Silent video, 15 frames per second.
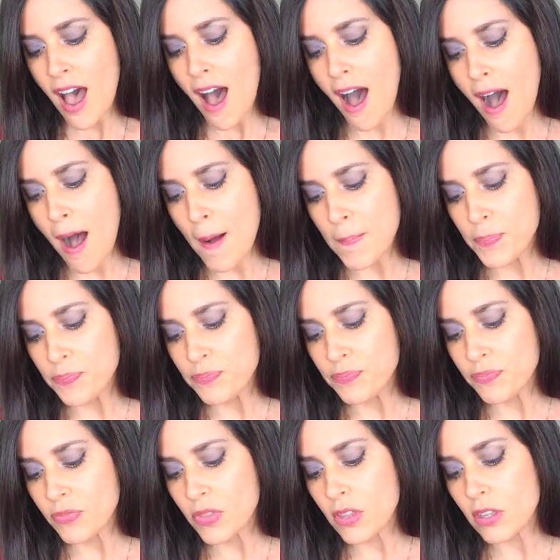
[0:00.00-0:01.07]

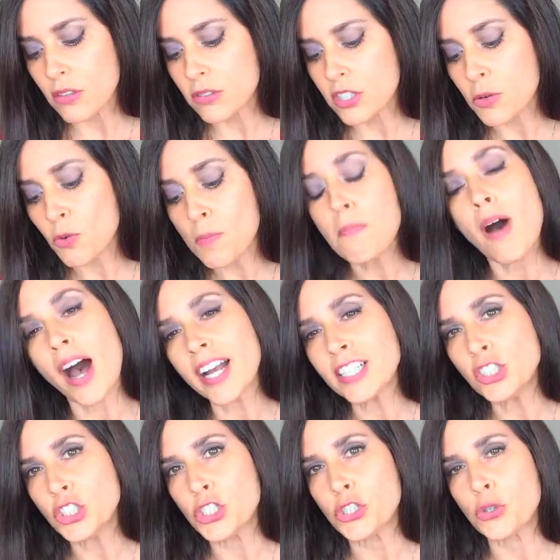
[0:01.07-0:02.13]
To
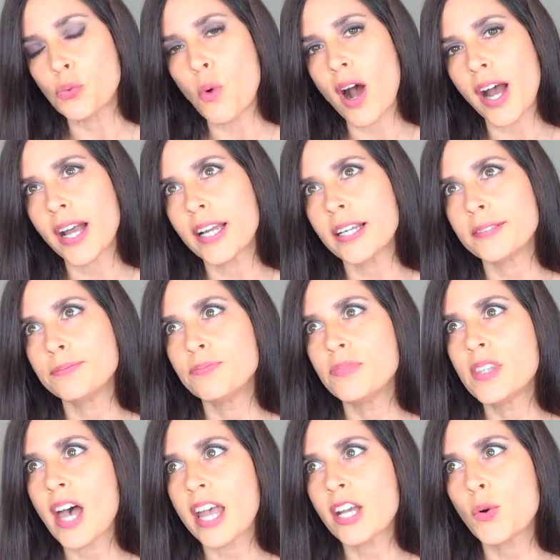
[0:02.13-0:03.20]
remind you why
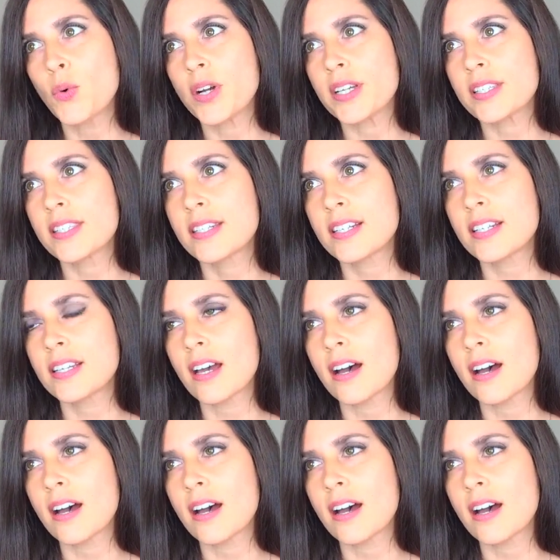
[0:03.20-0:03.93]
Nyquist